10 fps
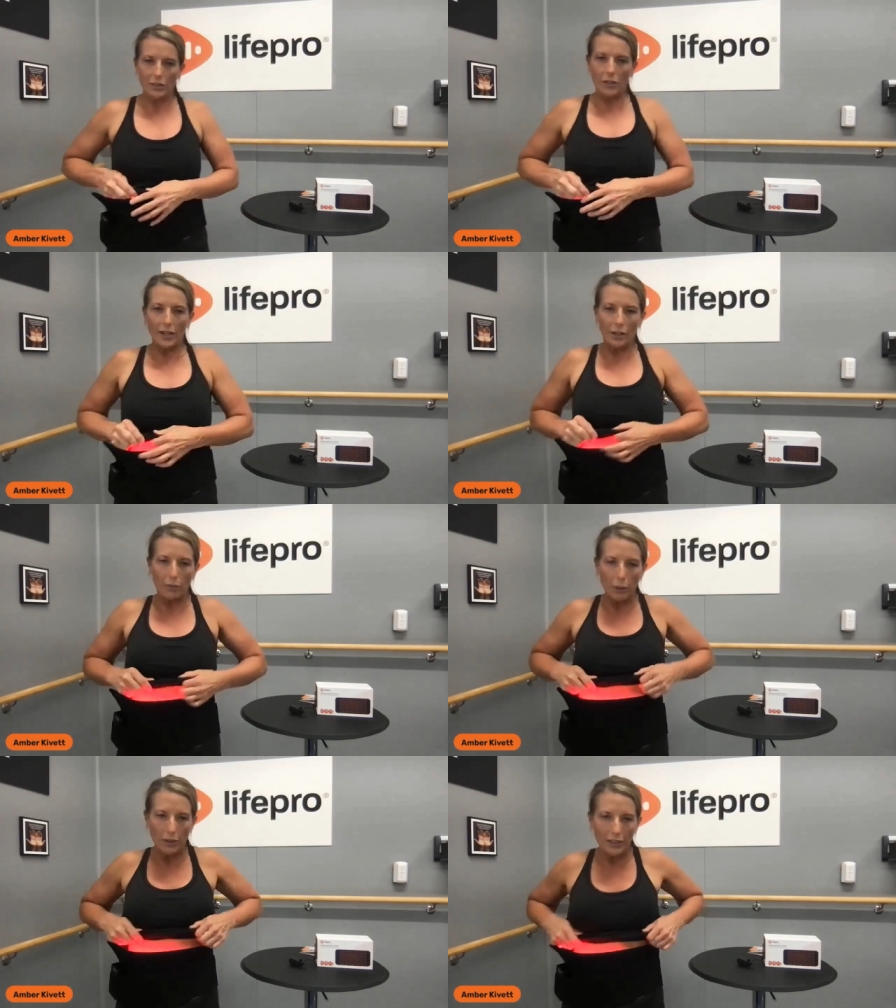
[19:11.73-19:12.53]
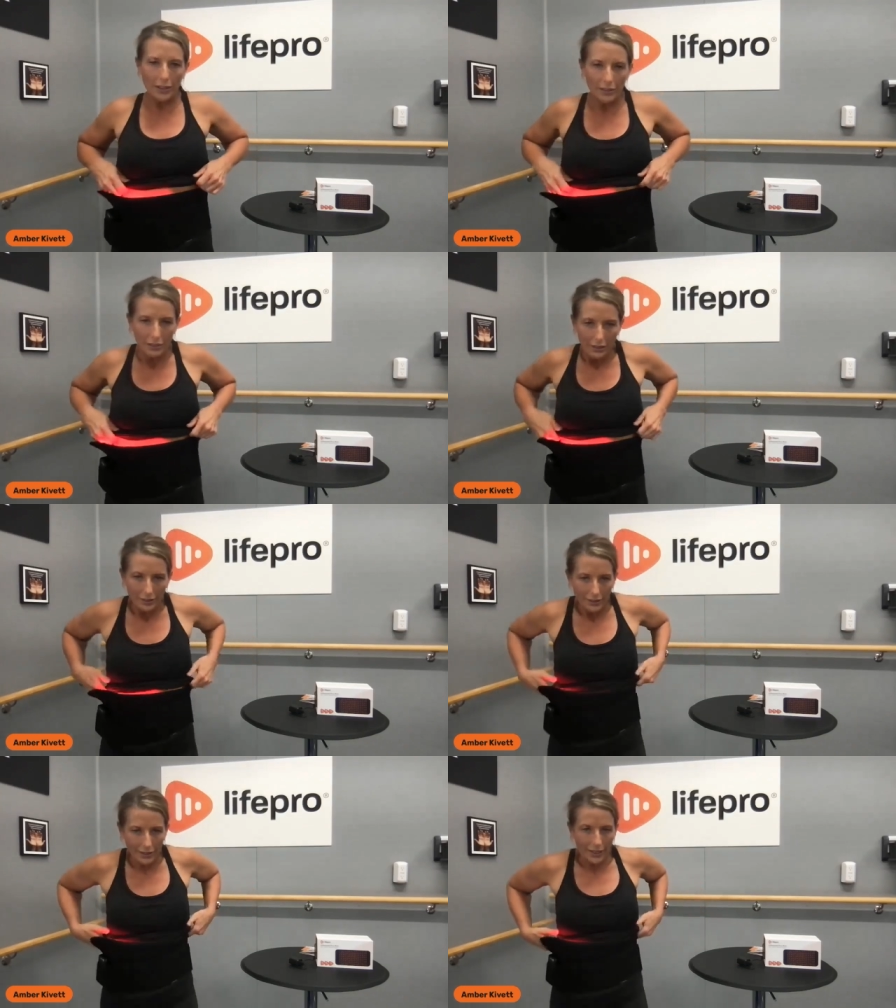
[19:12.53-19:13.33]
They're not gonna burn you,
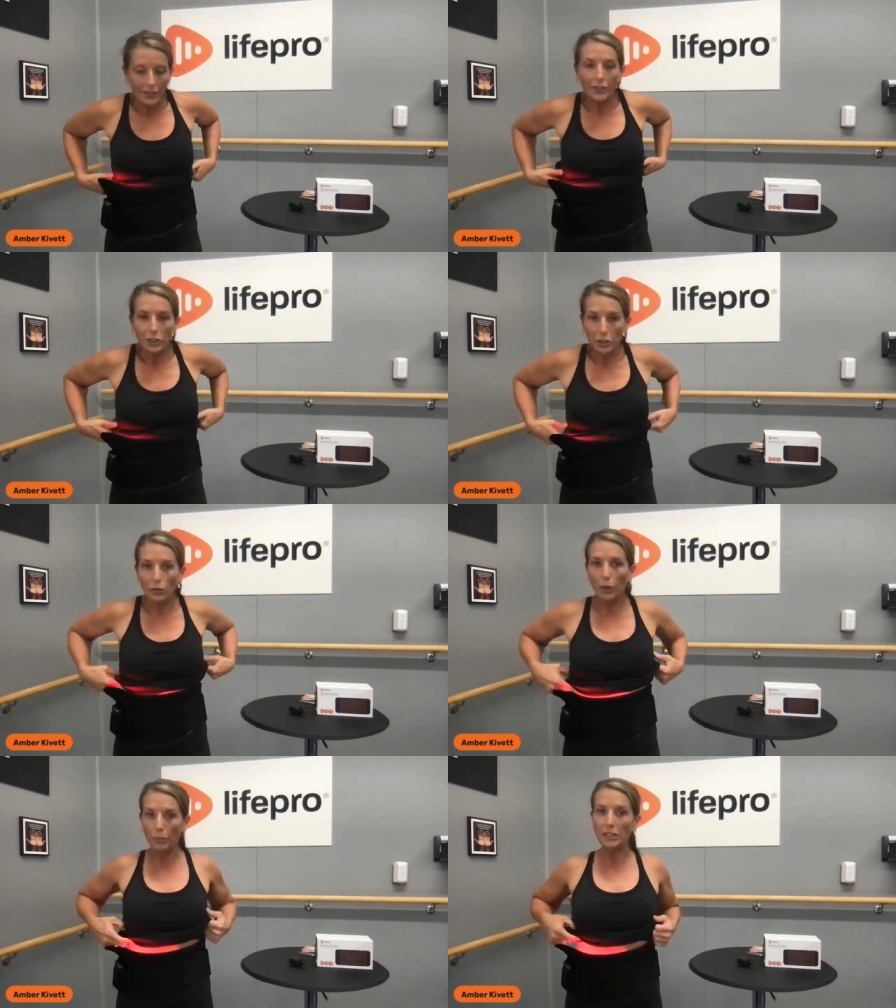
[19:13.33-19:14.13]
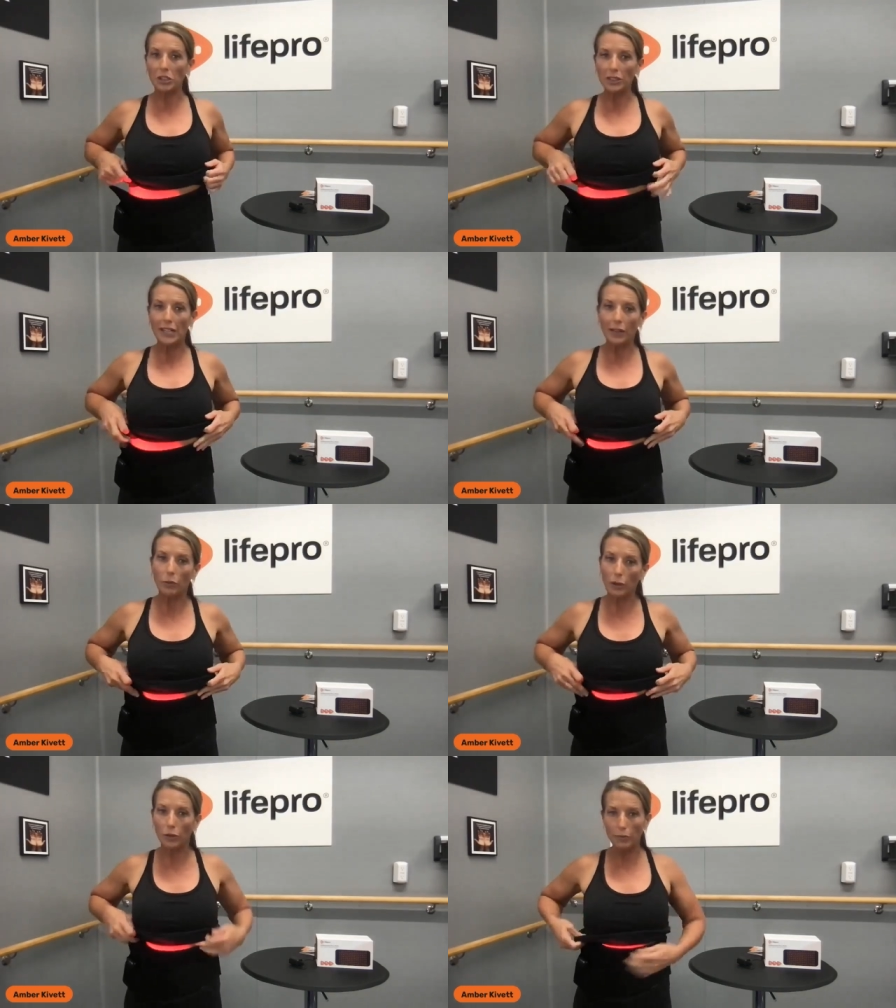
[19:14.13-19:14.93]
okay, unless you are potentially taking
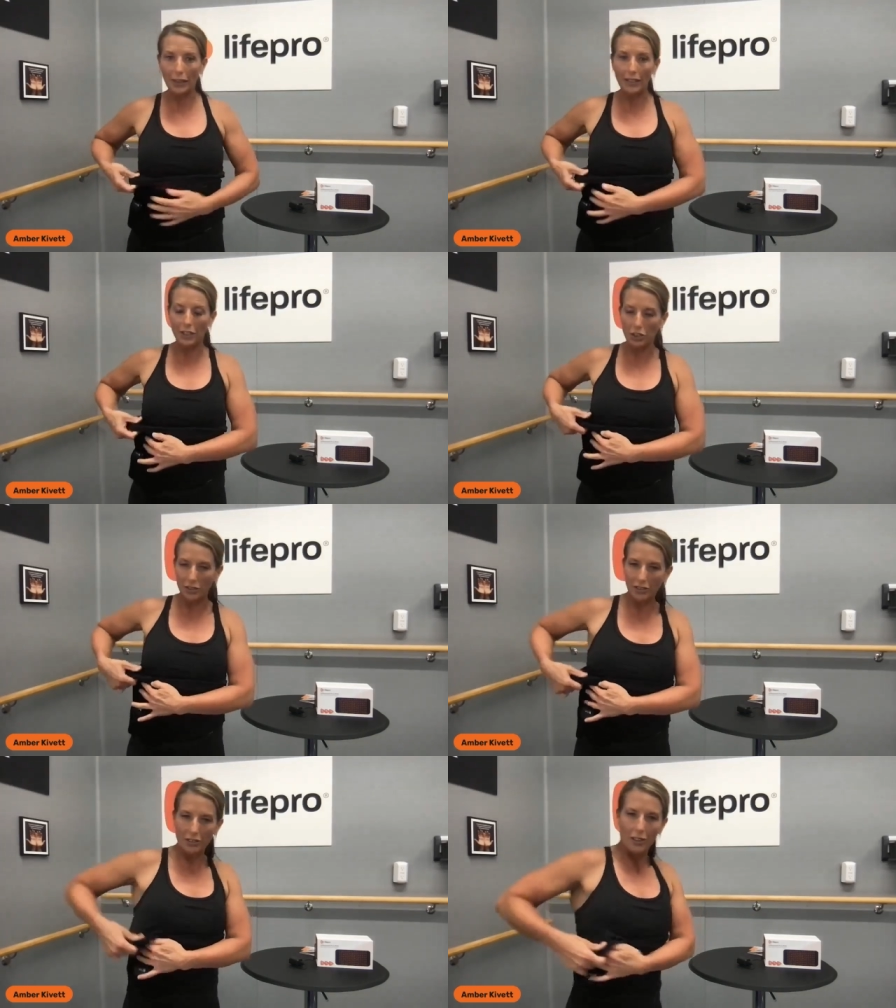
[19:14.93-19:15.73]
one of those medications